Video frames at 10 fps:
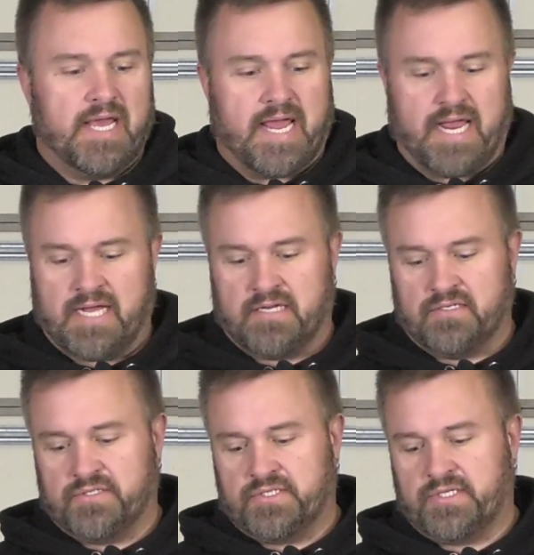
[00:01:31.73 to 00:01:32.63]

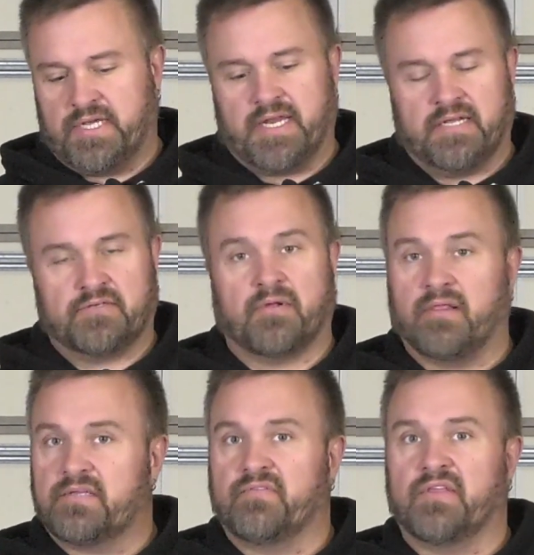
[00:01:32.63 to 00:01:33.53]
and it is
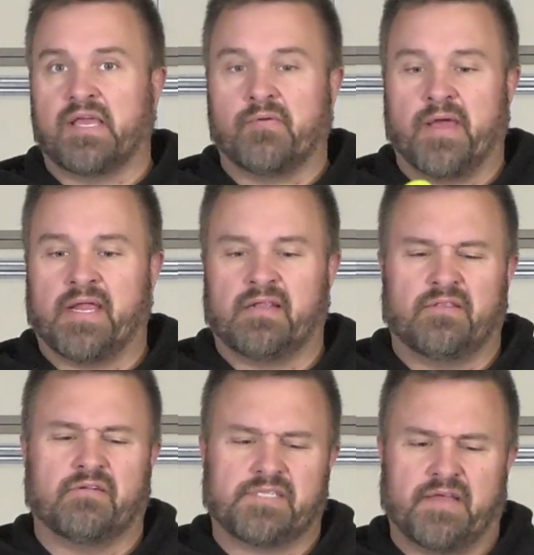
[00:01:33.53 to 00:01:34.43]
relatively lightweight.
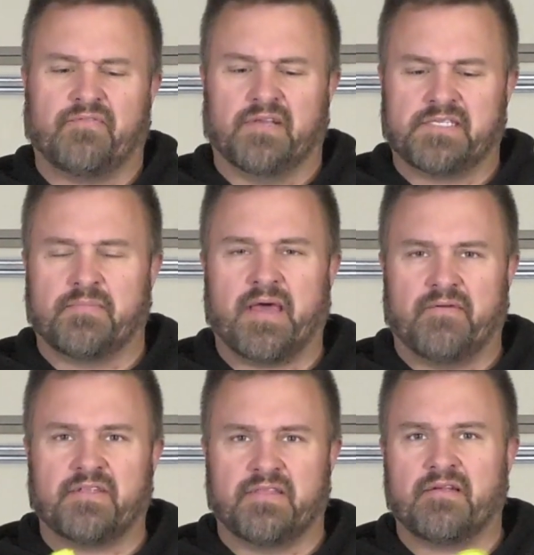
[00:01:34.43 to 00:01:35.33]
There's definitely some
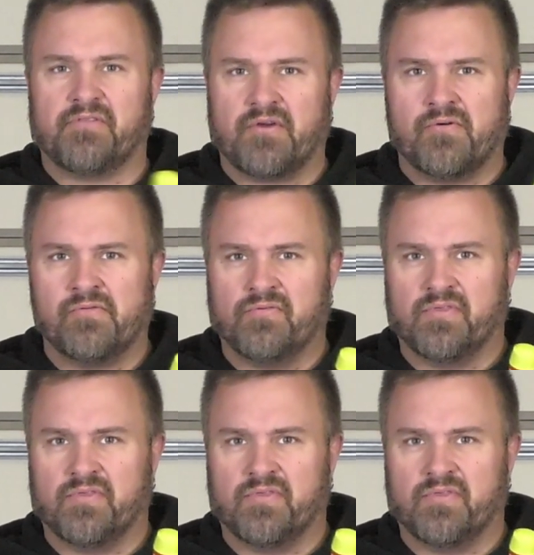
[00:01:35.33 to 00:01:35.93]
heft in there though.